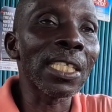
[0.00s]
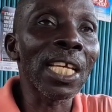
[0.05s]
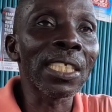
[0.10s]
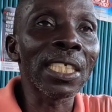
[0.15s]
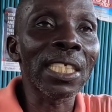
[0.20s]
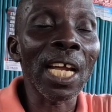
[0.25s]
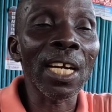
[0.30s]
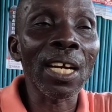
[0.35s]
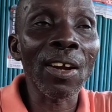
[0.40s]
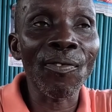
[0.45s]

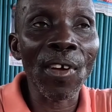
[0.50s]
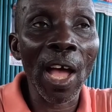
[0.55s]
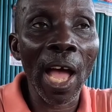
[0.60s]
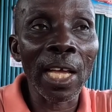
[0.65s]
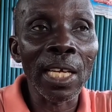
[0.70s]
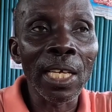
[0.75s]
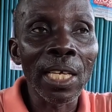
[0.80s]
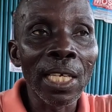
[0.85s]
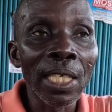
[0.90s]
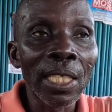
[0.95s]
there's a river
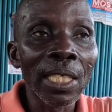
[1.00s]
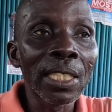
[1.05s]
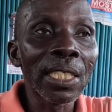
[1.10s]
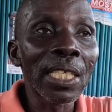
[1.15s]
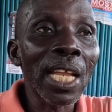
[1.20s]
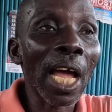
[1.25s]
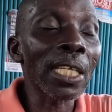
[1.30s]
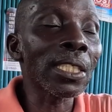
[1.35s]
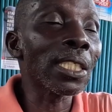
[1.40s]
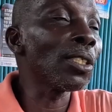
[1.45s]

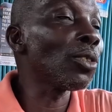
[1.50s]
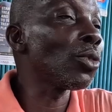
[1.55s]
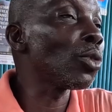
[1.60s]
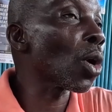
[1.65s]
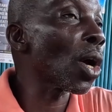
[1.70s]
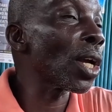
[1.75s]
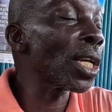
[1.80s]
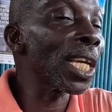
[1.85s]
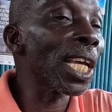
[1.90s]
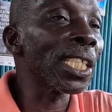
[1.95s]
that
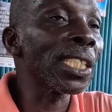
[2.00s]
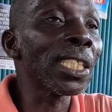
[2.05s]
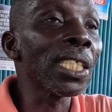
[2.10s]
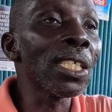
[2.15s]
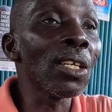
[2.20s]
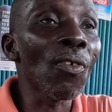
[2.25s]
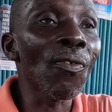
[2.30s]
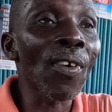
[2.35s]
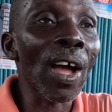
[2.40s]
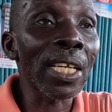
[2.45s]
joined a
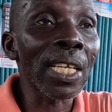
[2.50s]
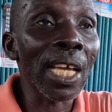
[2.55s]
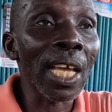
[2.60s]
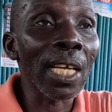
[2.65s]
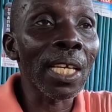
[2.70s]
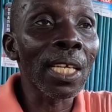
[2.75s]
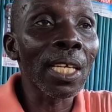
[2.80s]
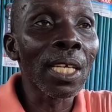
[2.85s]
sea over there.